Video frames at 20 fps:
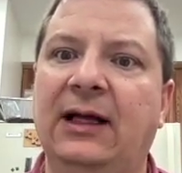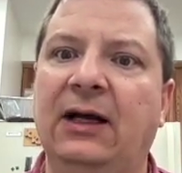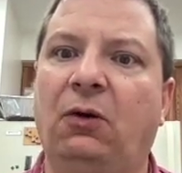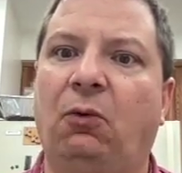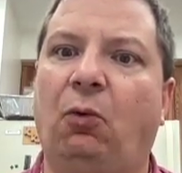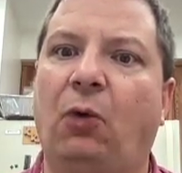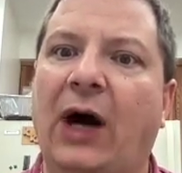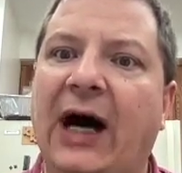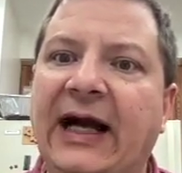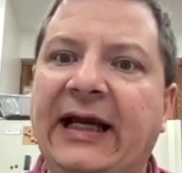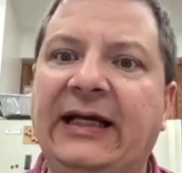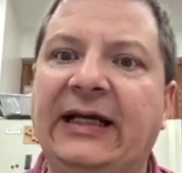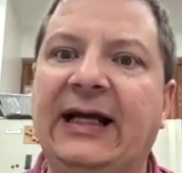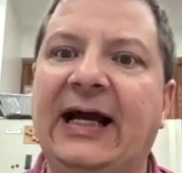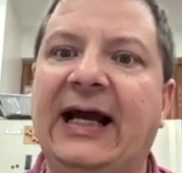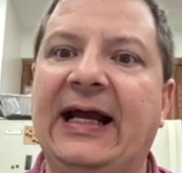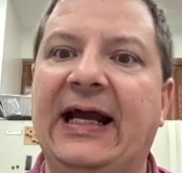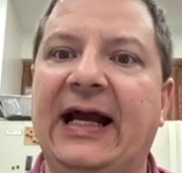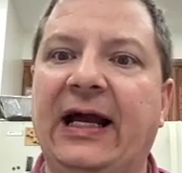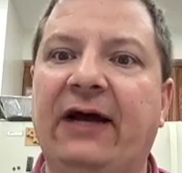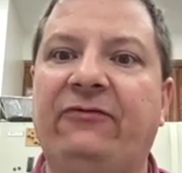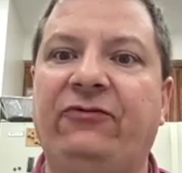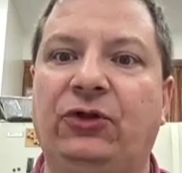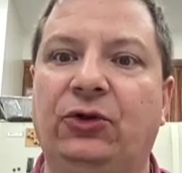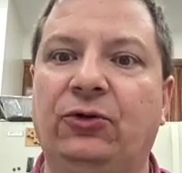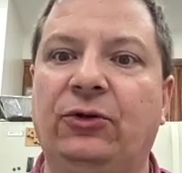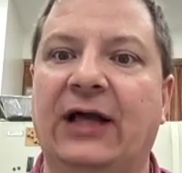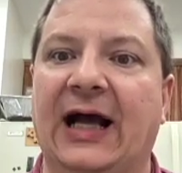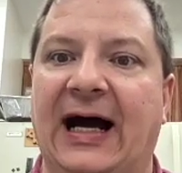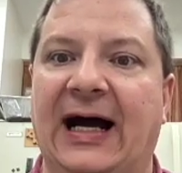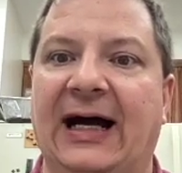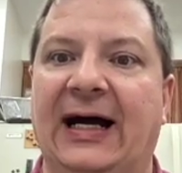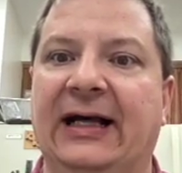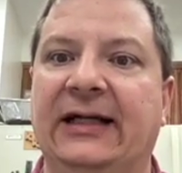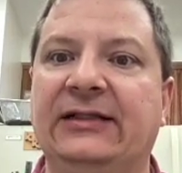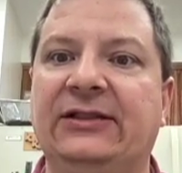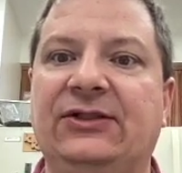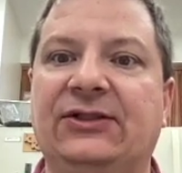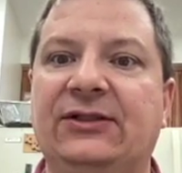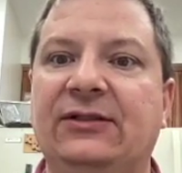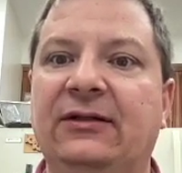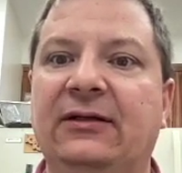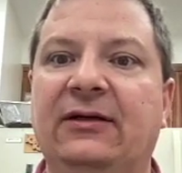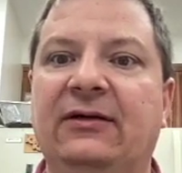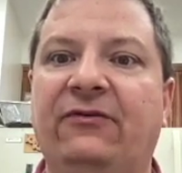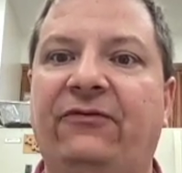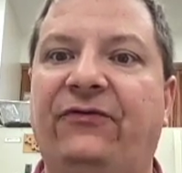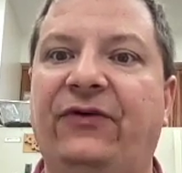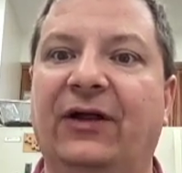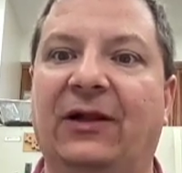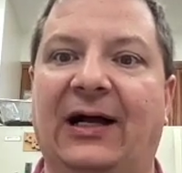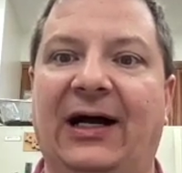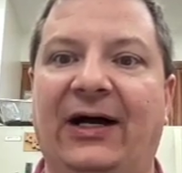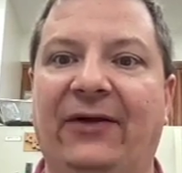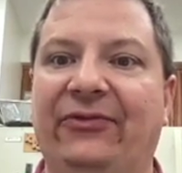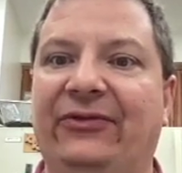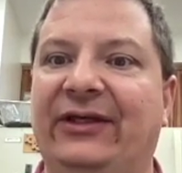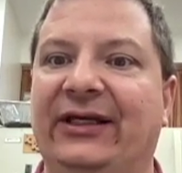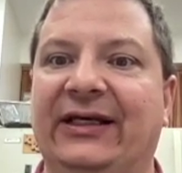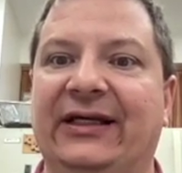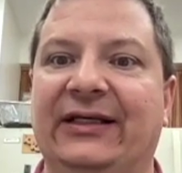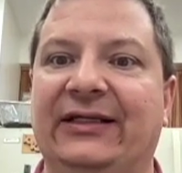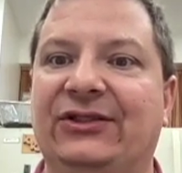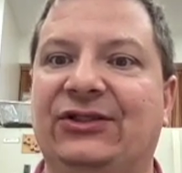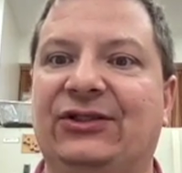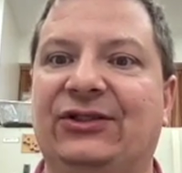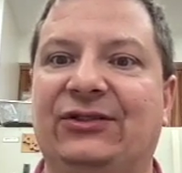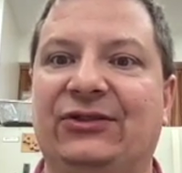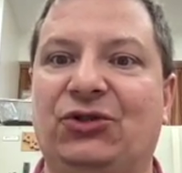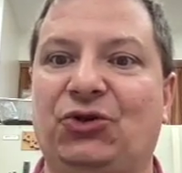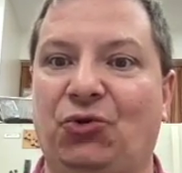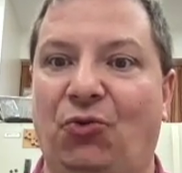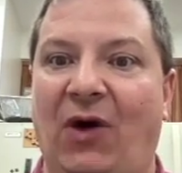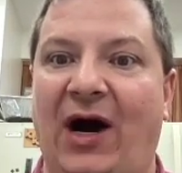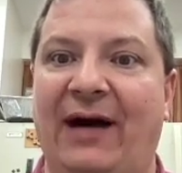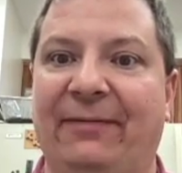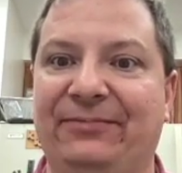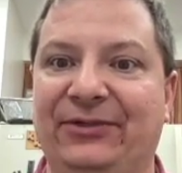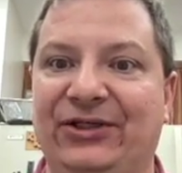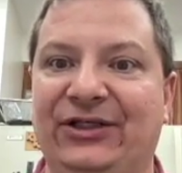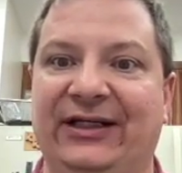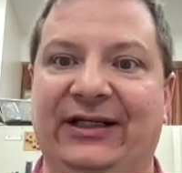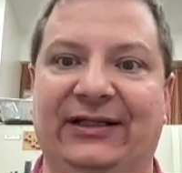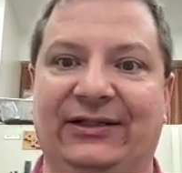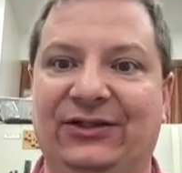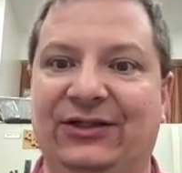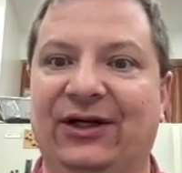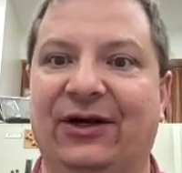Why did I have you guys fill out these swap sheets?